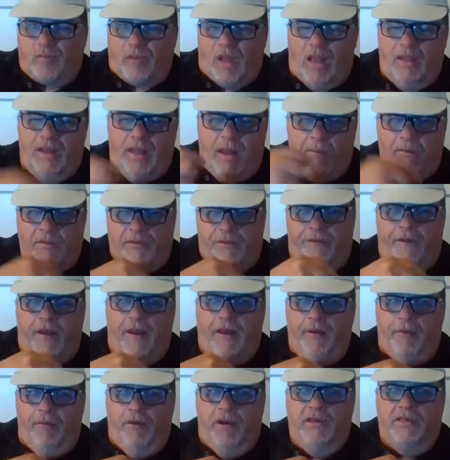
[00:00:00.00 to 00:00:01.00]
And that was
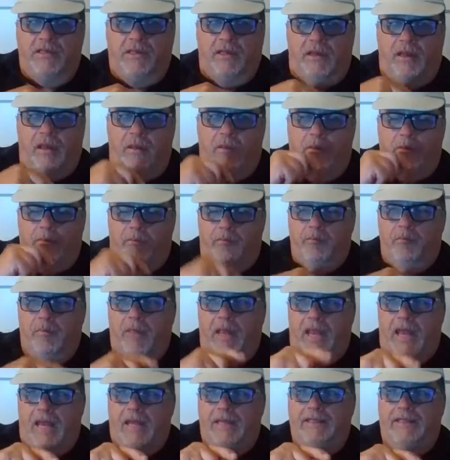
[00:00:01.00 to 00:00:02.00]
fairly recently. And
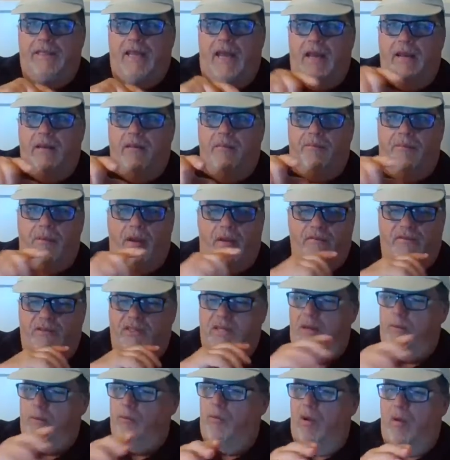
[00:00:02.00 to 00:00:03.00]
me and Dad have both
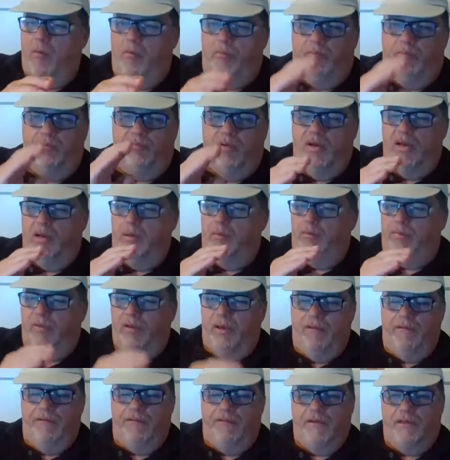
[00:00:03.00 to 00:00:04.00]
said, what a
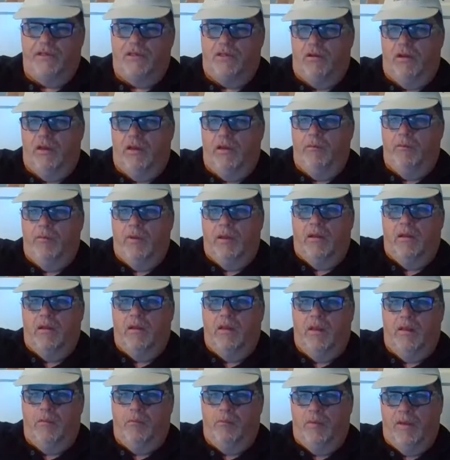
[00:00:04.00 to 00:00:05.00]
brilliant fishery. We
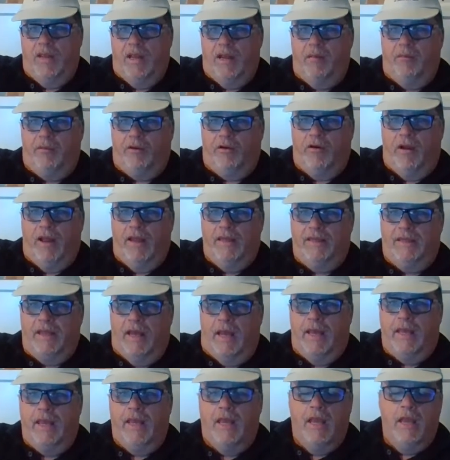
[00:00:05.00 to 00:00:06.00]
had a great
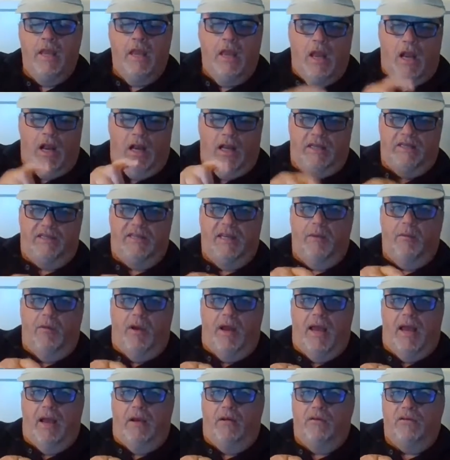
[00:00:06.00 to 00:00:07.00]
day. I'll tell you
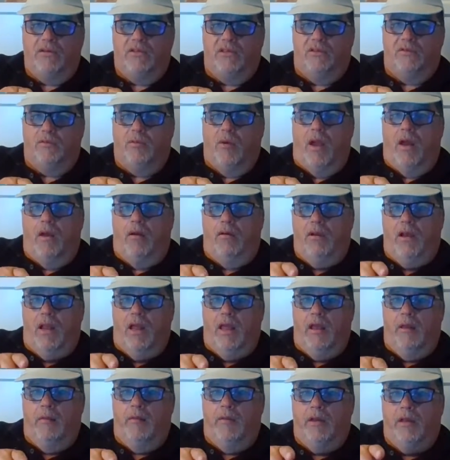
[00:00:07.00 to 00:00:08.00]
what else as well,
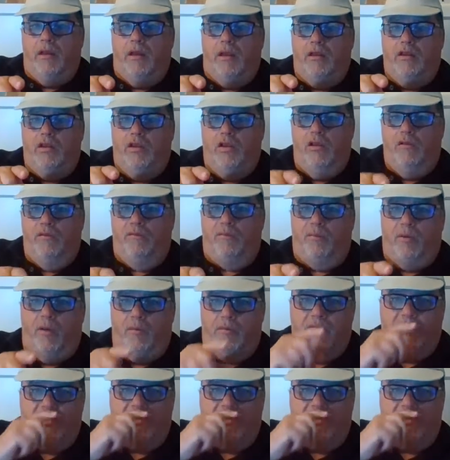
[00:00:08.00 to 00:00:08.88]
Liam. You've probably